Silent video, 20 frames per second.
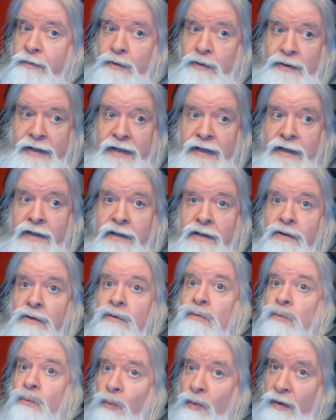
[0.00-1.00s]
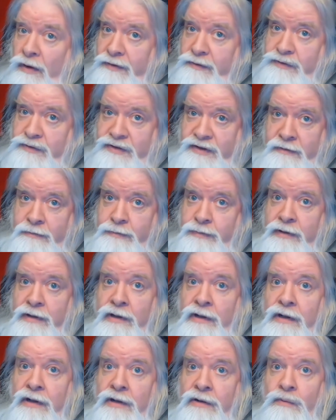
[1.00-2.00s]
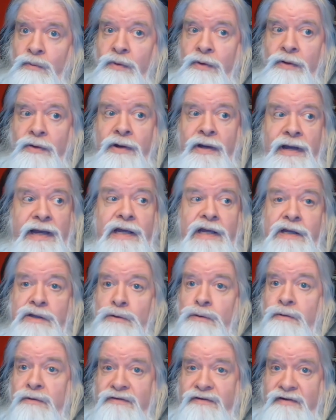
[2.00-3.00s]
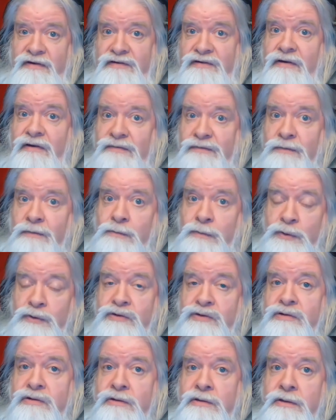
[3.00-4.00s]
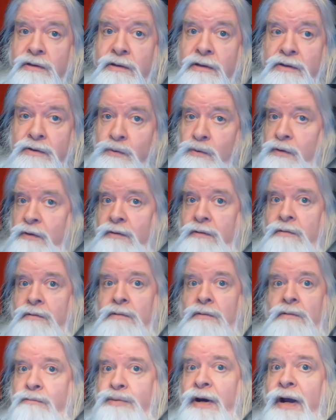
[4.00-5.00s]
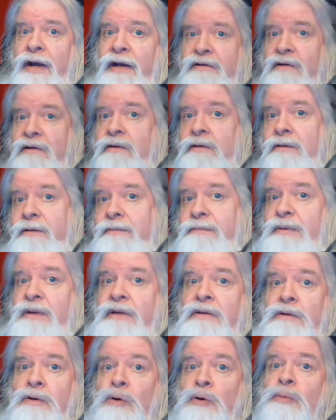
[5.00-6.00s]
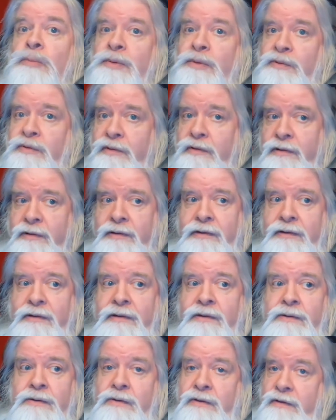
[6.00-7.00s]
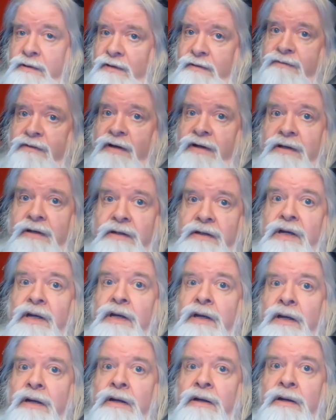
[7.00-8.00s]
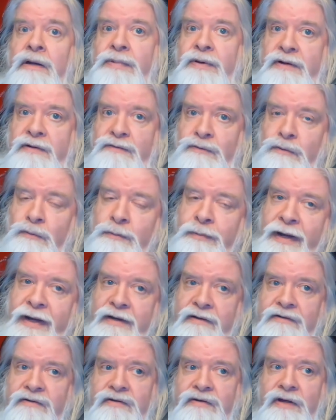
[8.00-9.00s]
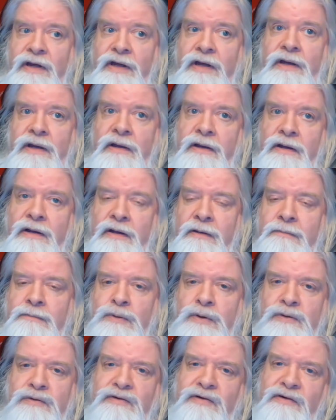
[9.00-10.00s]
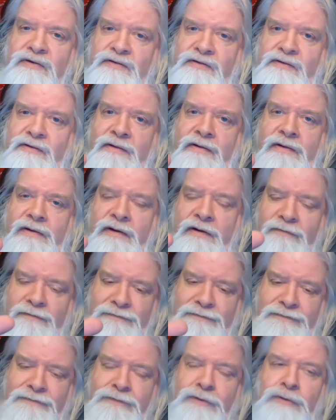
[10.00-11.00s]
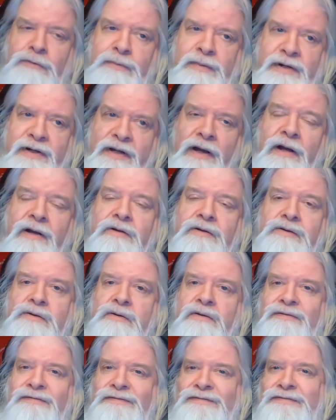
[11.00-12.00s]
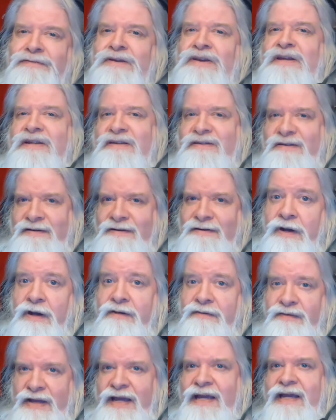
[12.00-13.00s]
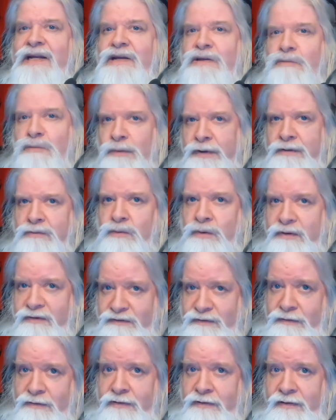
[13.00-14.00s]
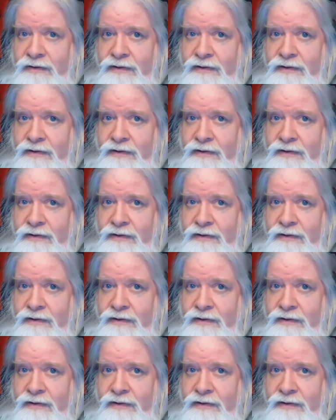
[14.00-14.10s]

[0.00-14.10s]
okay, or Waterdeep, where, hey, you're a successful merchant, you can practically be noble. You can live like a king. But if you're back in Thay, merchants are firmly under the feet of any red wizard.